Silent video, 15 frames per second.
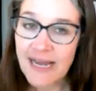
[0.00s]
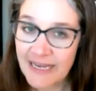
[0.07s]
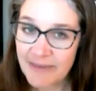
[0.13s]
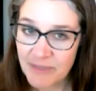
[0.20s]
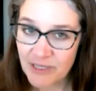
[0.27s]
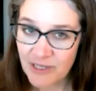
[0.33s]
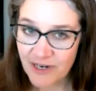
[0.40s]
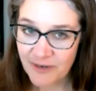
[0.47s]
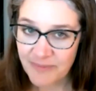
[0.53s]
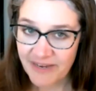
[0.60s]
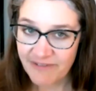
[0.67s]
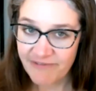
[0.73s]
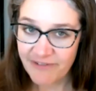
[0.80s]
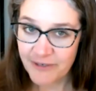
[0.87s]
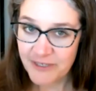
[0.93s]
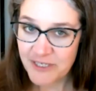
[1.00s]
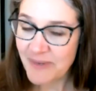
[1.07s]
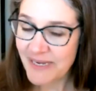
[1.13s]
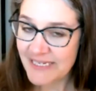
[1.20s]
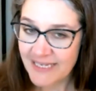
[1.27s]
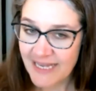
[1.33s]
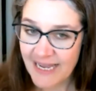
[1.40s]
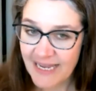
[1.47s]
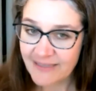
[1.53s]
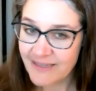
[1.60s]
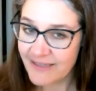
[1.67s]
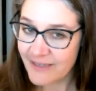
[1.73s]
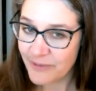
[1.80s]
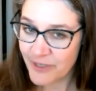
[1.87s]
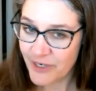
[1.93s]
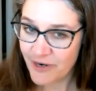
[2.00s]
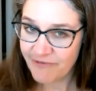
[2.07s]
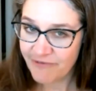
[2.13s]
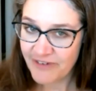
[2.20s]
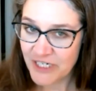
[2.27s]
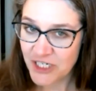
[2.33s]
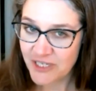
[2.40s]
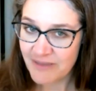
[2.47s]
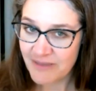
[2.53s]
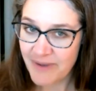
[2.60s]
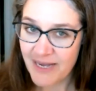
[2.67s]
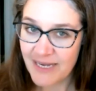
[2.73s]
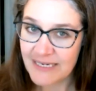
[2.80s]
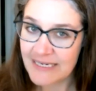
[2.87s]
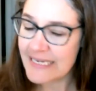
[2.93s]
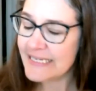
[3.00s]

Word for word: I am alarming folks by saying that there were no fish in the pond.